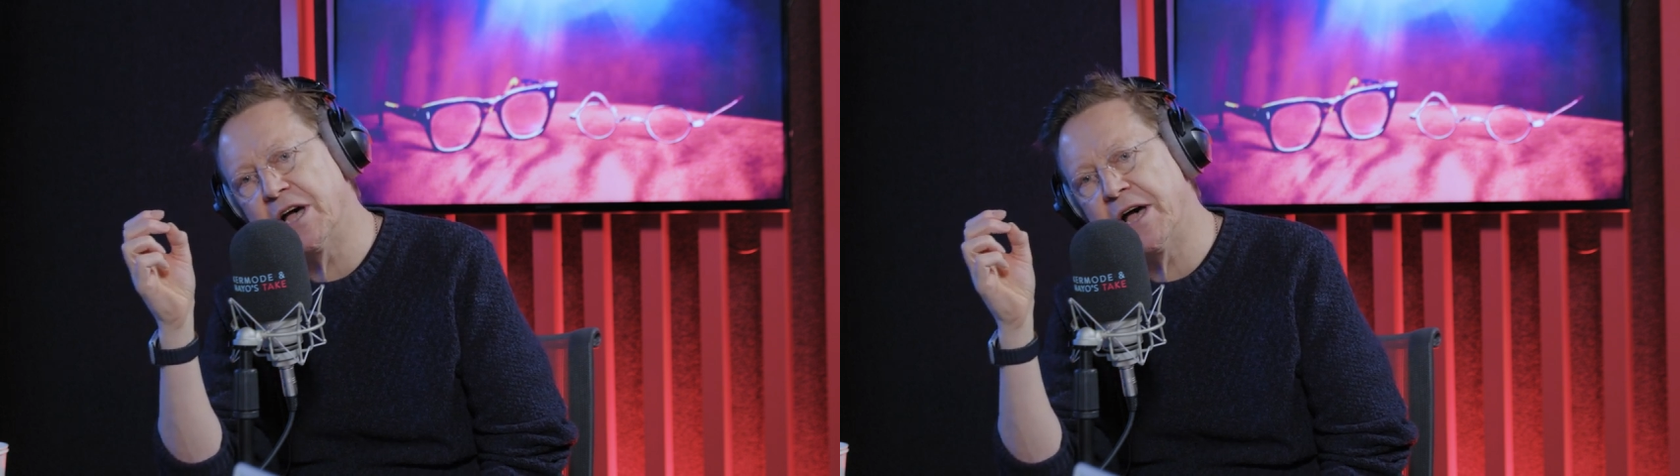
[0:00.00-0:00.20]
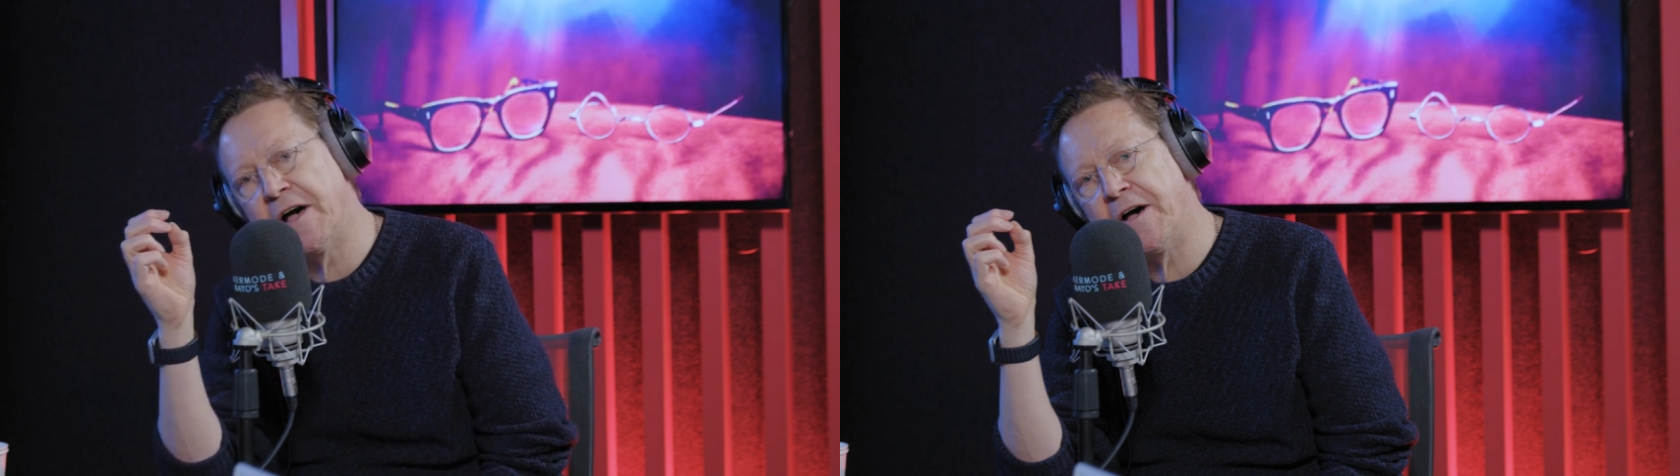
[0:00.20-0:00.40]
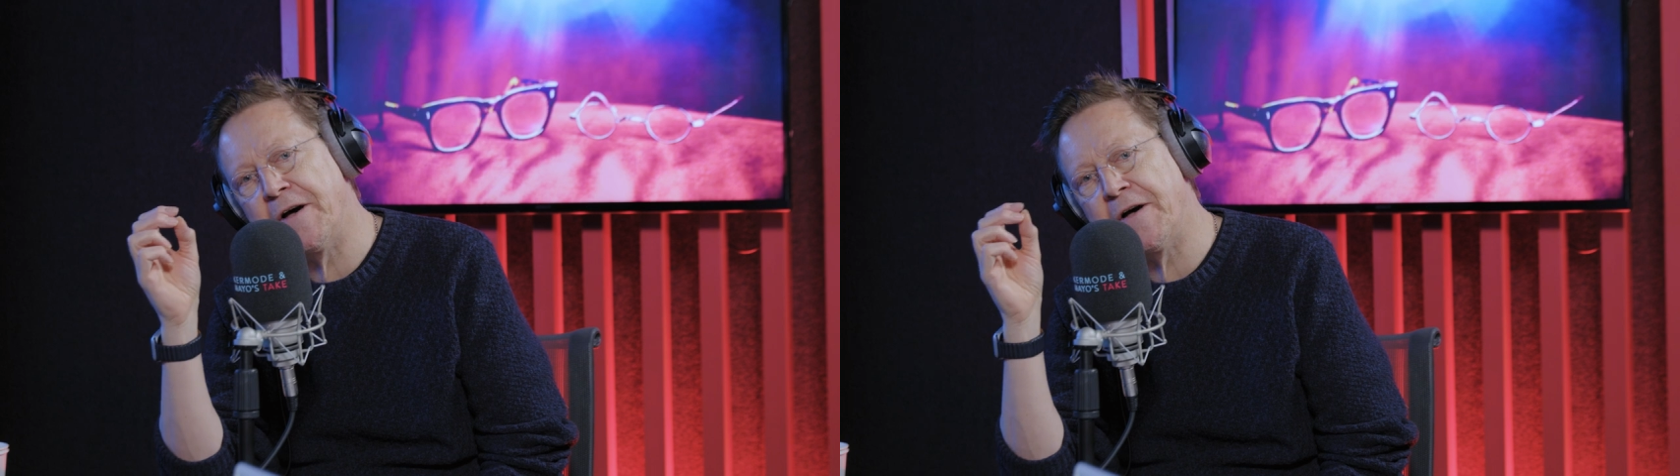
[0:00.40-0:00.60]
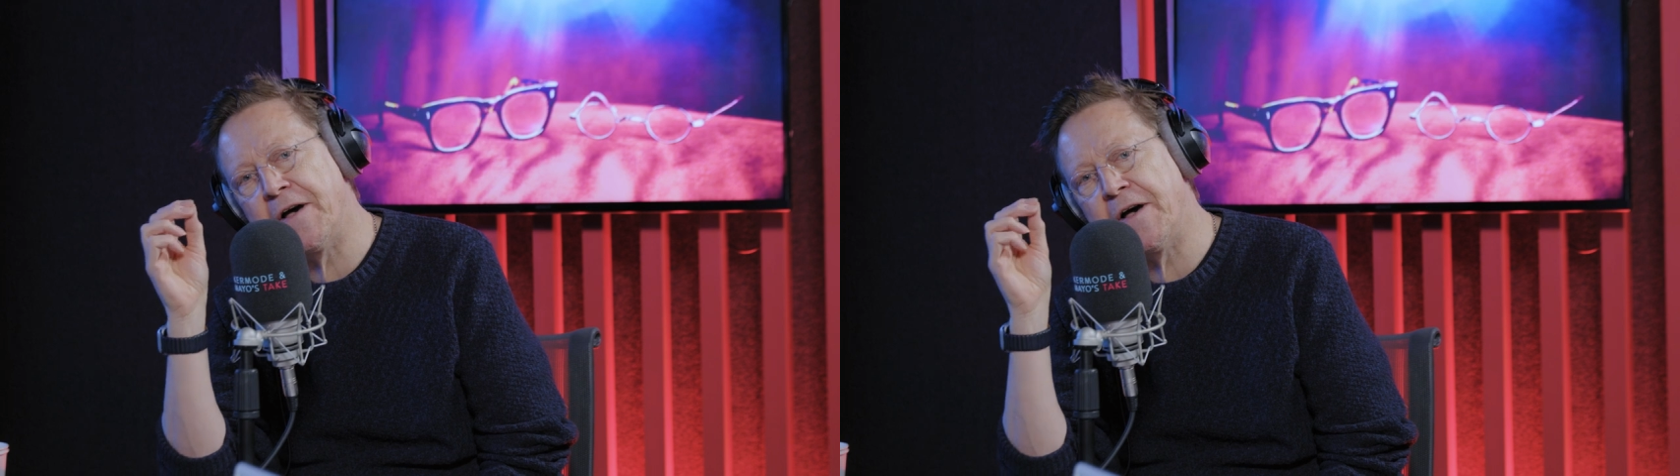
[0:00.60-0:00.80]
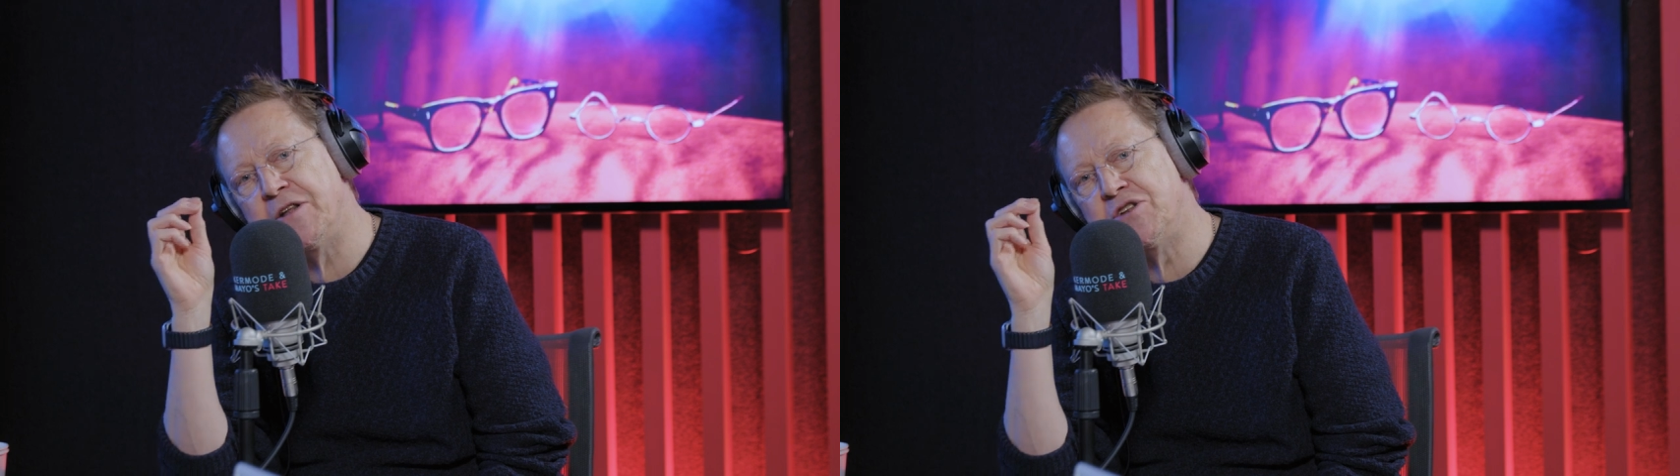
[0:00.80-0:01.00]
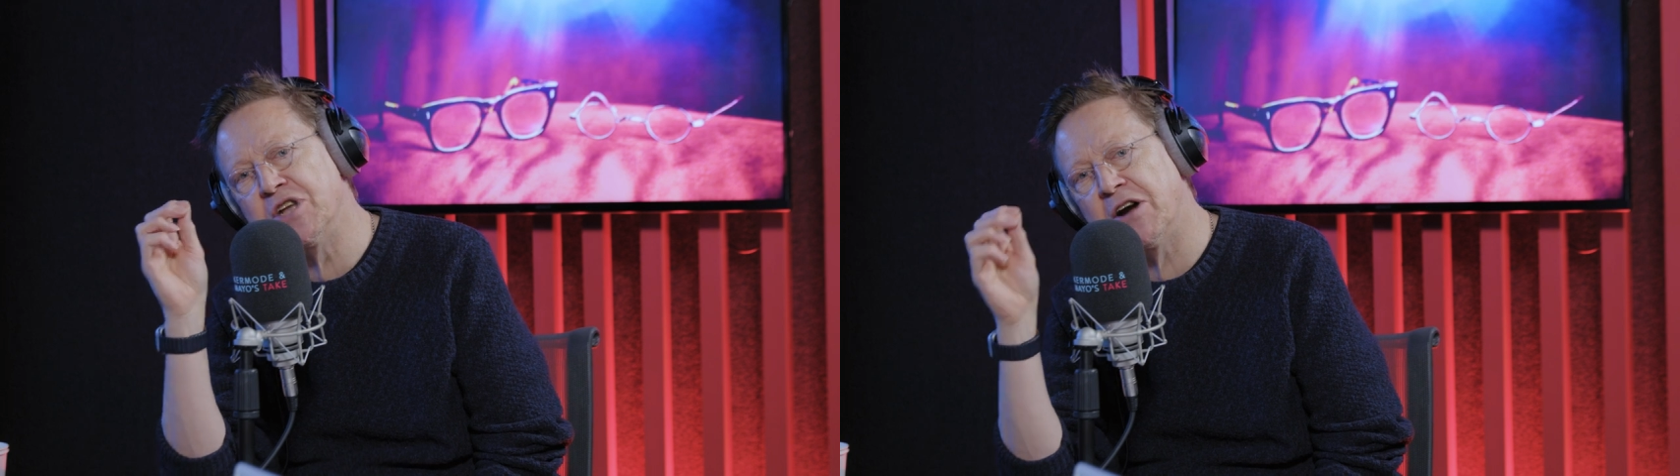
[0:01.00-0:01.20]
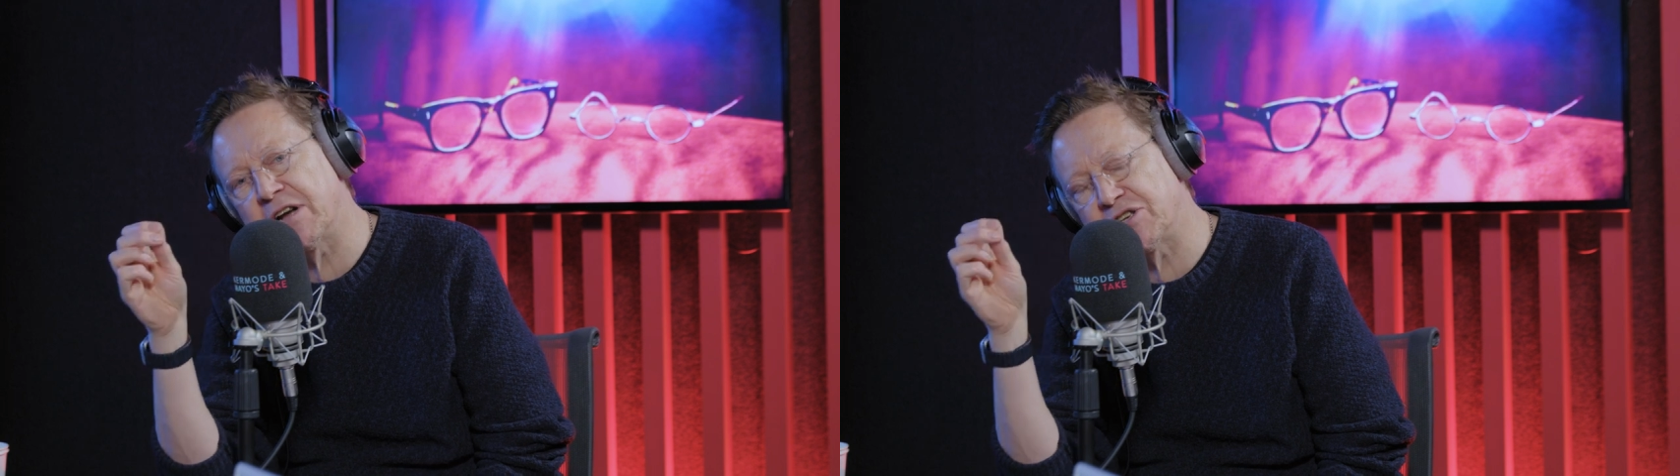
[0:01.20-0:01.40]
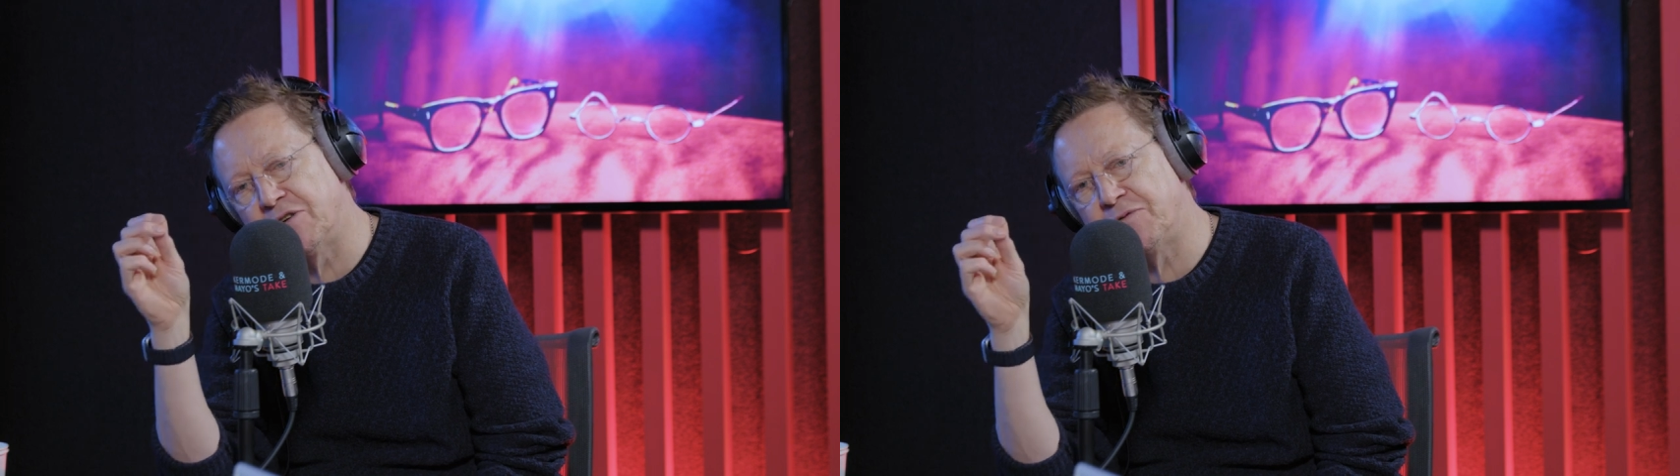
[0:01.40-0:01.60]

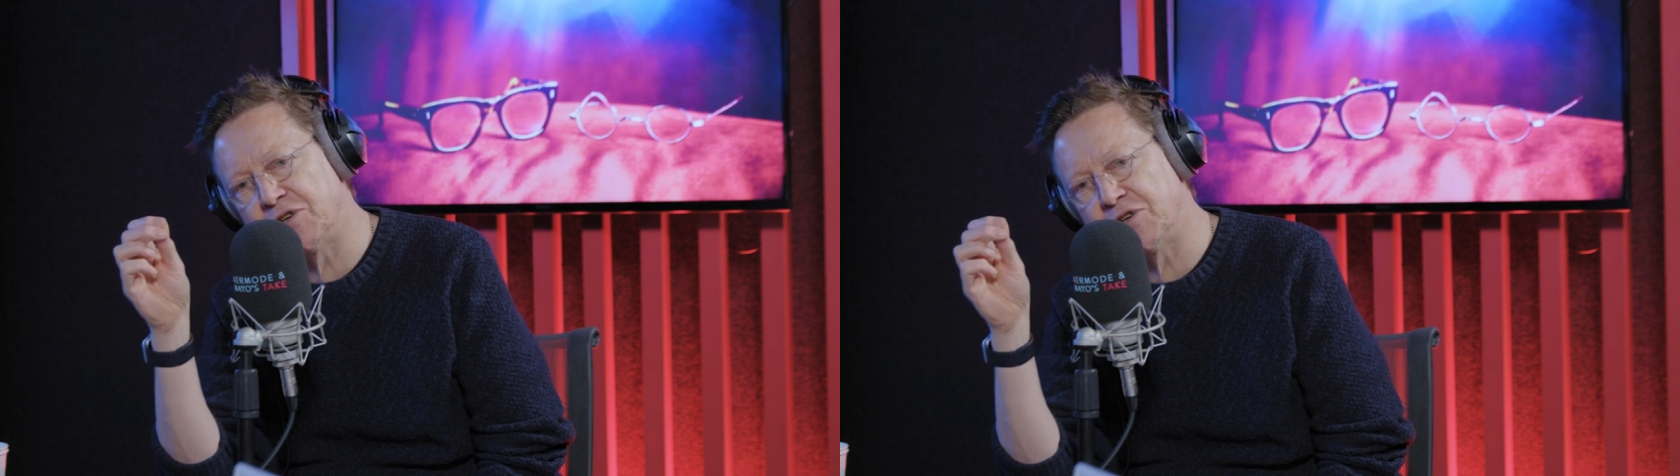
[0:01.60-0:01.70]
director of